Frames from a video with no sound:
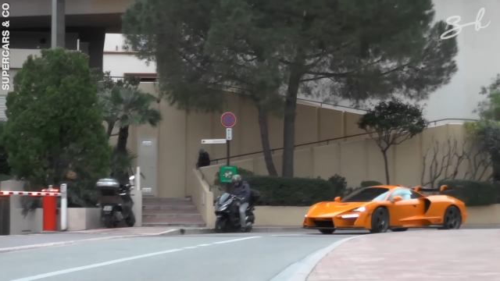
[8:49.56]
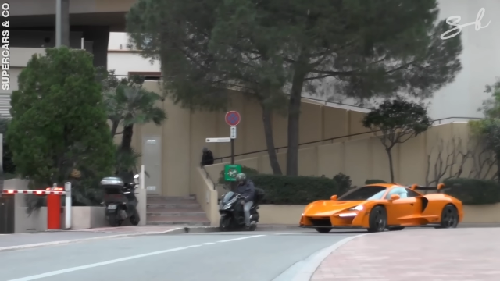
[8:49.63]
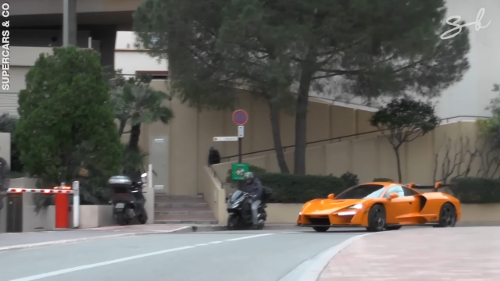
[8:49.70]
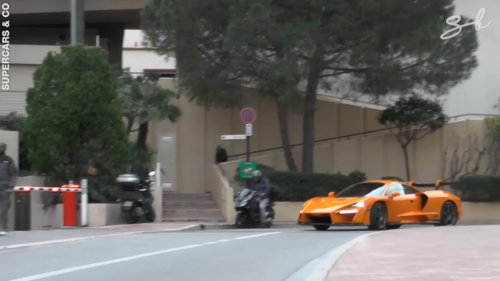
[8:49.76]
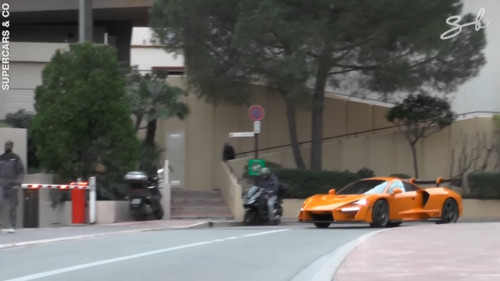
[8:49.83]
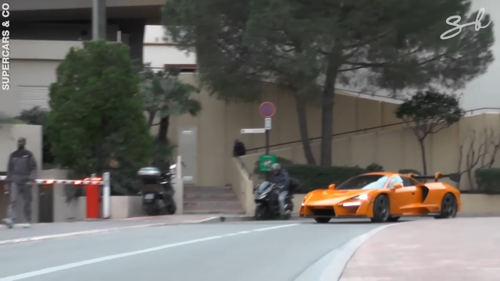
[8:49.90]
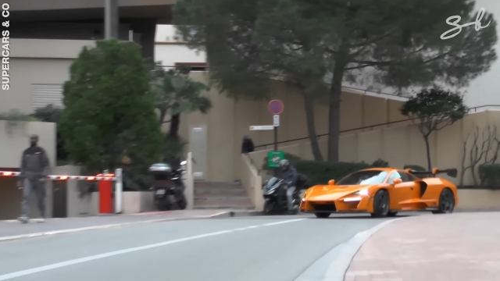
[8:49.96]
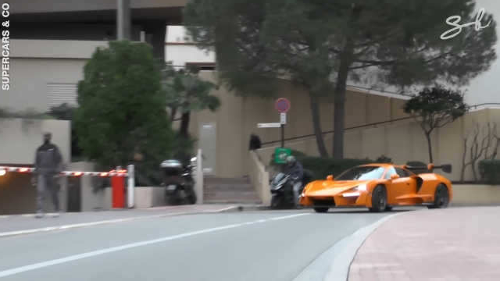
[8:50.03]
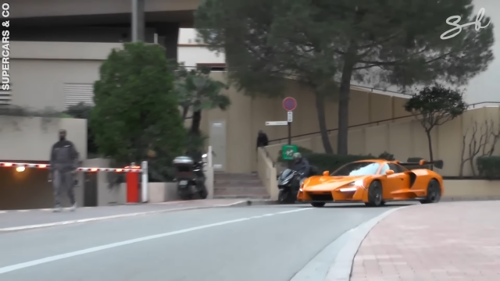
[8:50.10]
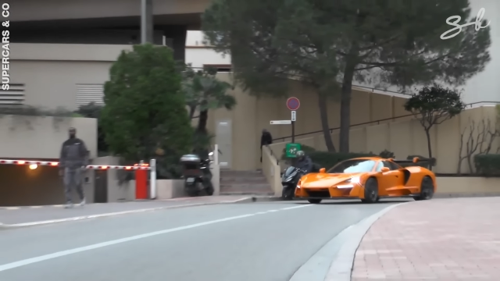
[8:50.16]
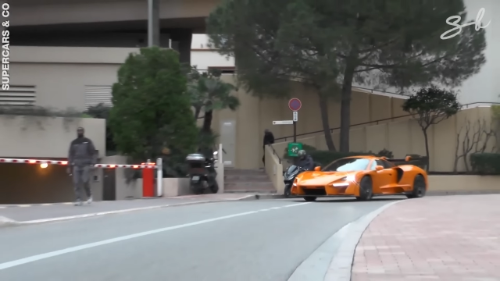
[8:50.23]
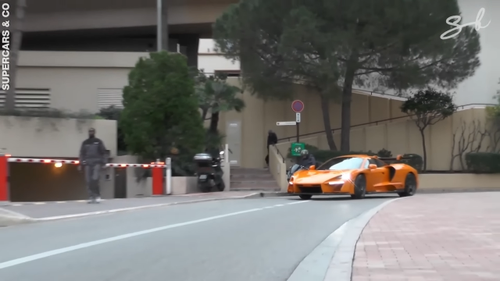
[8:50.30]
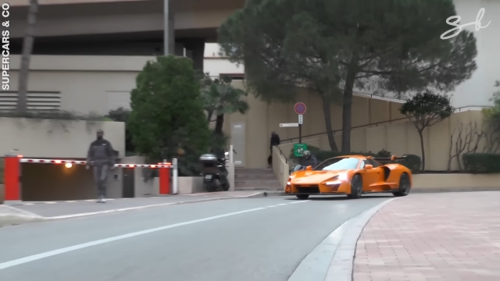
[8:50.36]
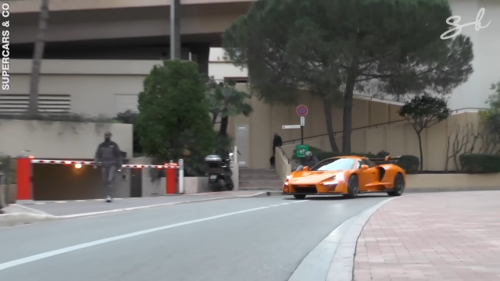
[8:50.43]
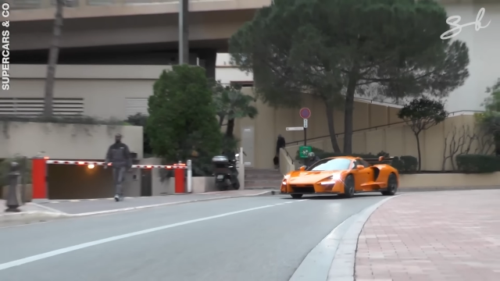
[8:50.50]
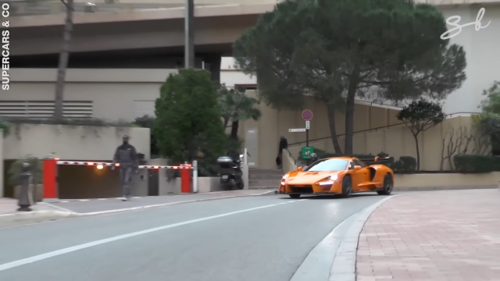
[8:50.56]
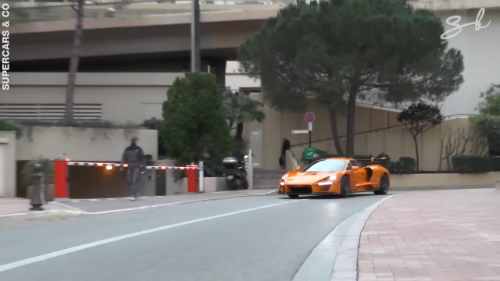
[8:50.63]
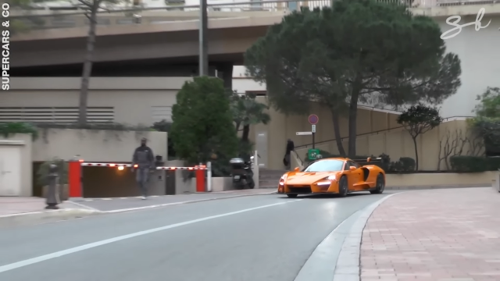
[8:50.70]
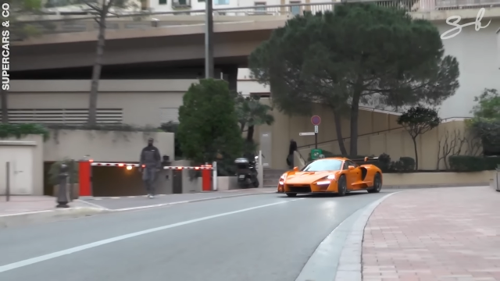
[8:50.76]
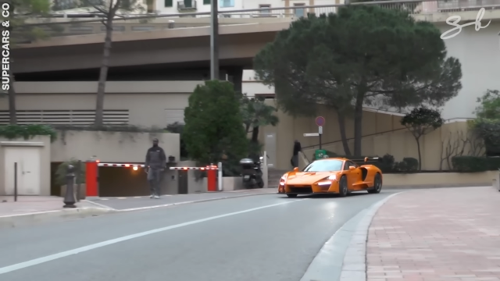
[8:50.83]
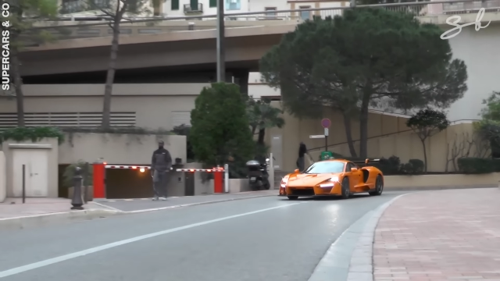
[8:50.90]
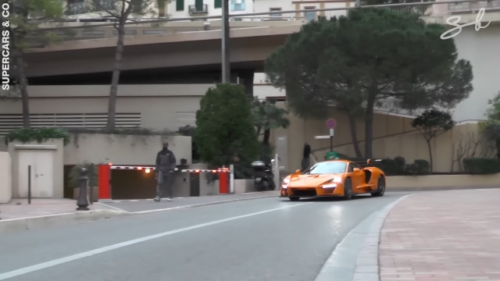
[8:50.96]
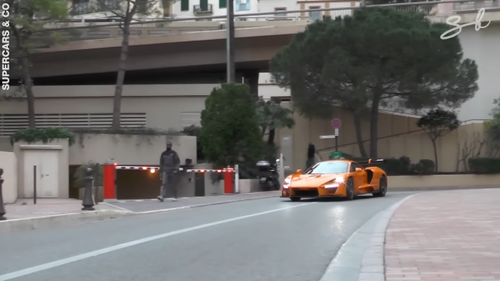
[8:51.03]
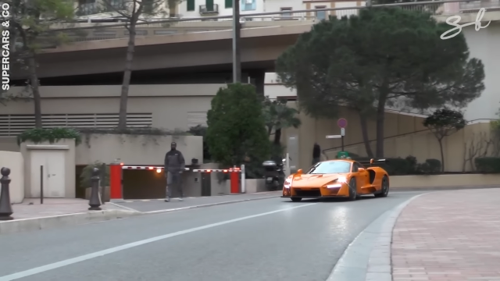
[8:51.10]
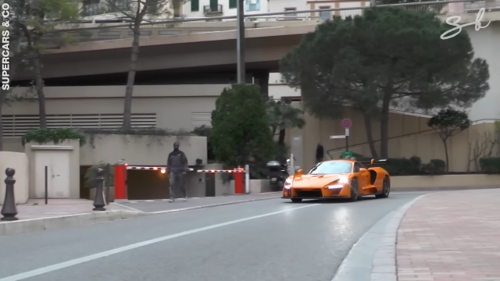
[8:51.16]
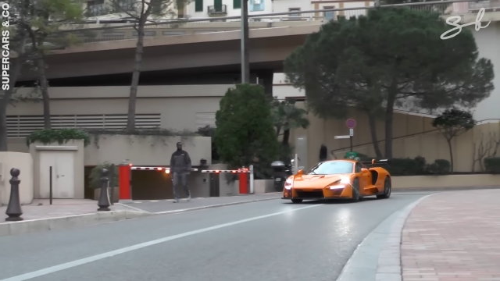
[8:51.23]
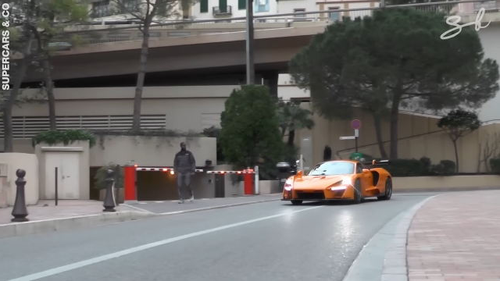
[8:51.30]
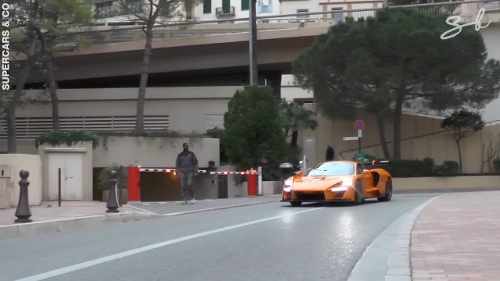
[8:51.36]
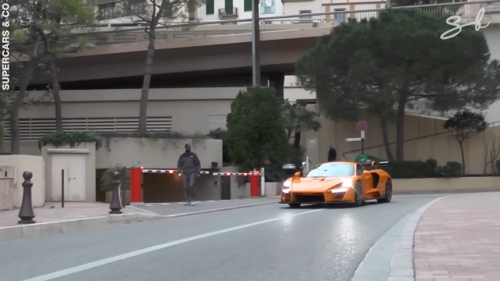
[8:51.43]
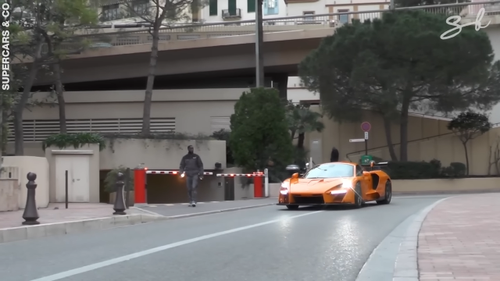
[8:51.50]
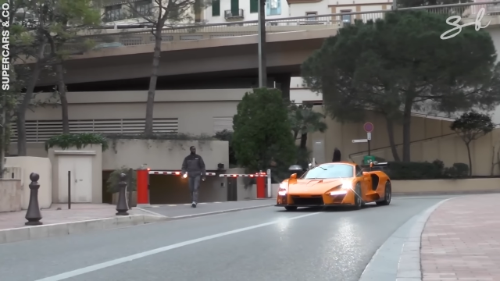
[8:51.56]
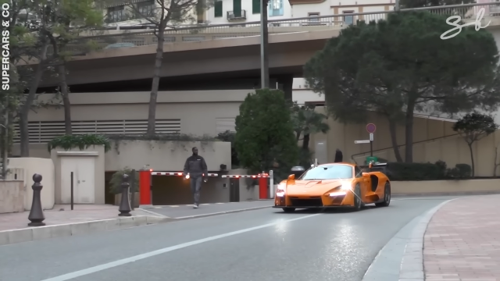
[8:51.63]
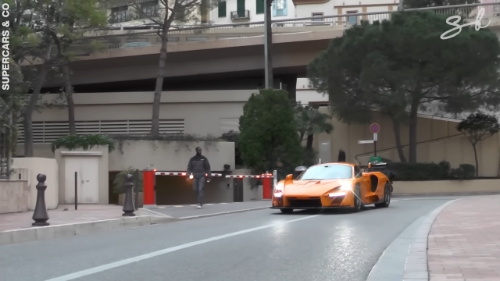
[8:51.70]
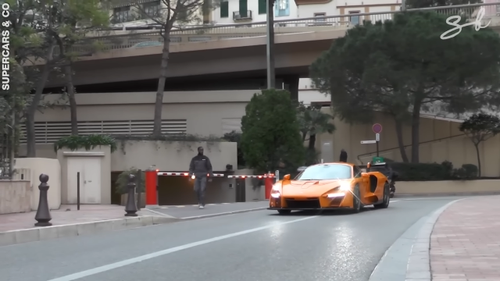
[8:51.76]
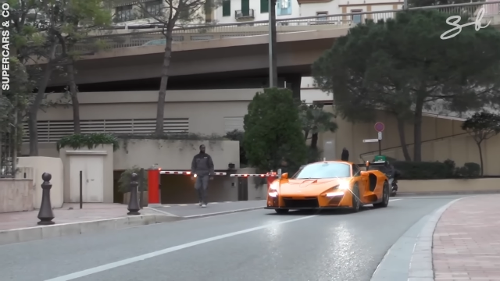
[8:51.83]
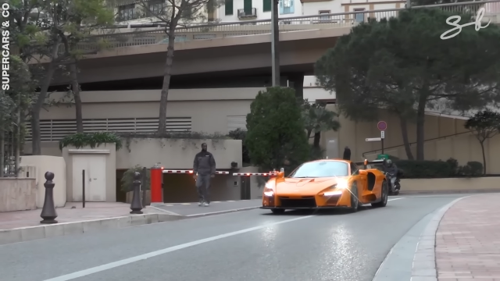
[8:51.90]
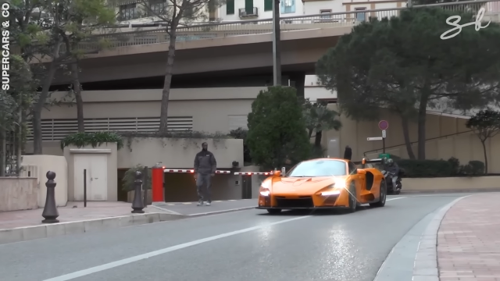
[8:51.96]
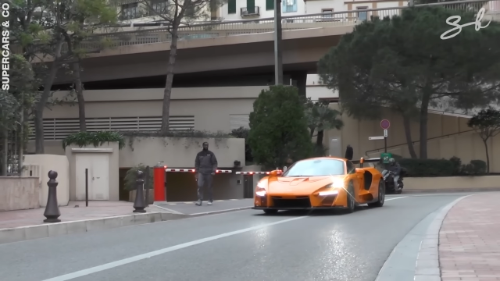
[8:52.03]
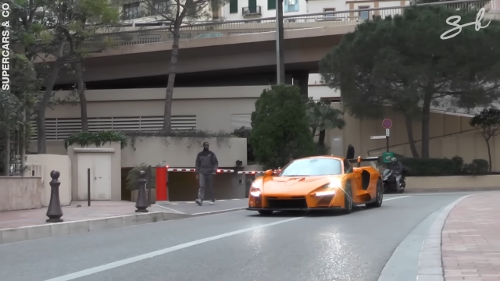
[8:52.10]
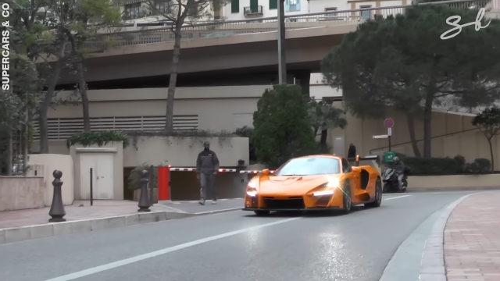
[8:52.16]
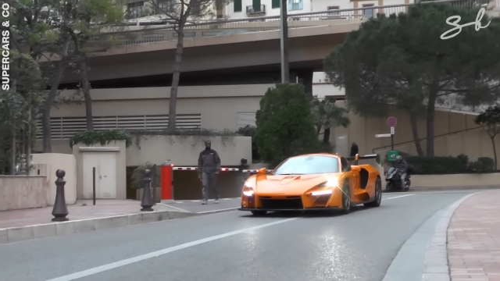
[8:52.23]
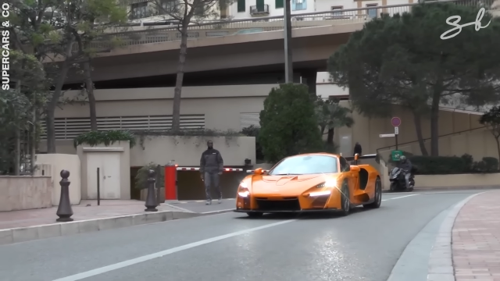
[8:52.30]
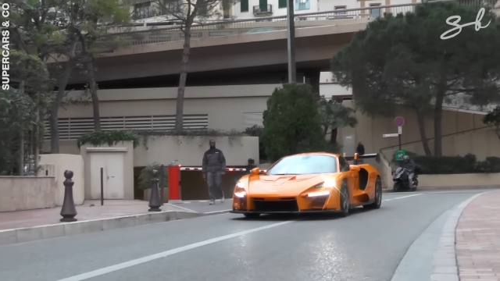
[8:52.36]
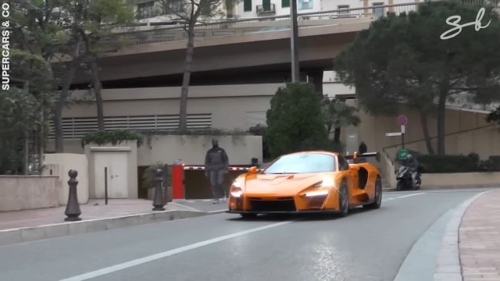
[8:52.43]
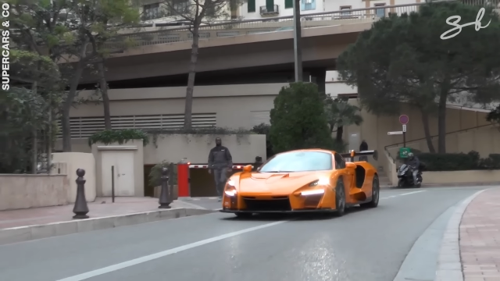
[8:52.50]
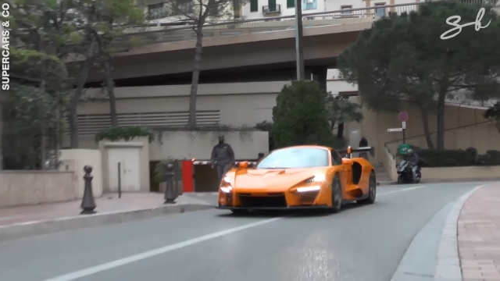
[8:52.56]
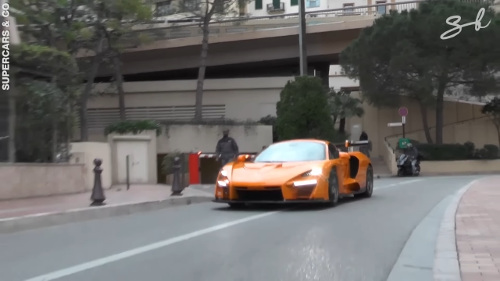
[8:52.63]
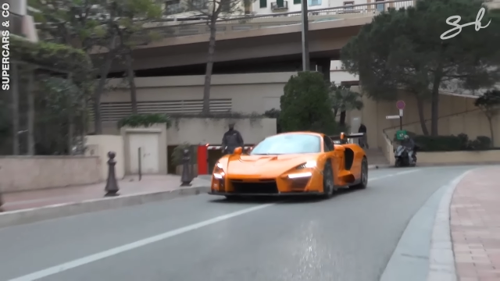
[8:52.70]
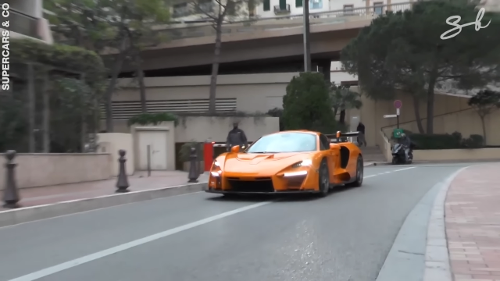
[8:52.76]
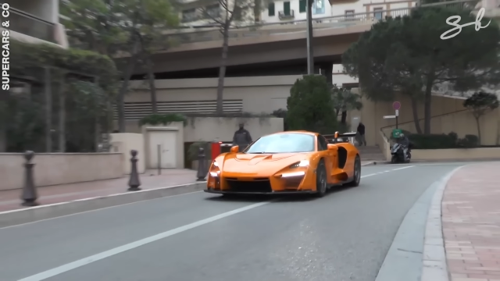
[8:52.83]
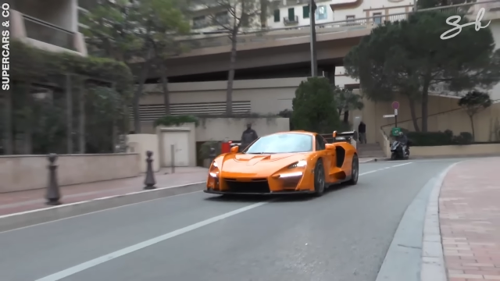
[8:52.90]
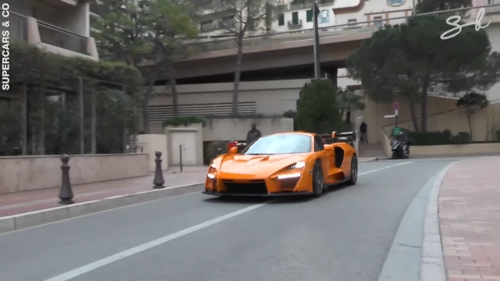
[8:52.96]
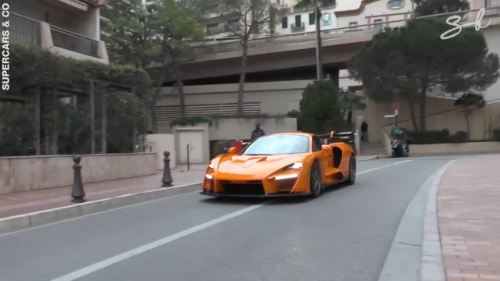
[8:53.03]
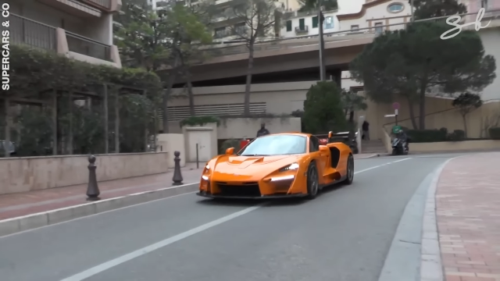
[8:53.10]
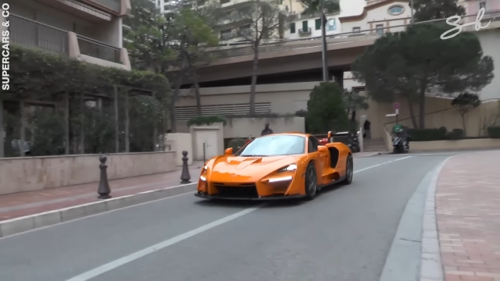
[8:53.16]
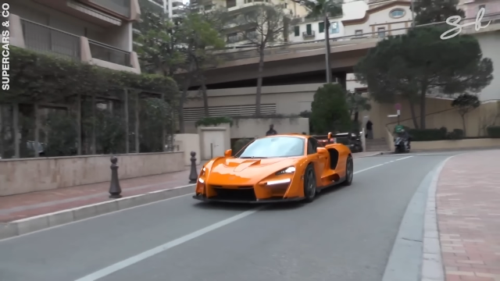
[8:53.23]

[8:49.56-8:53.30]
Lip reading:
No face is visible, so there are no lips to read.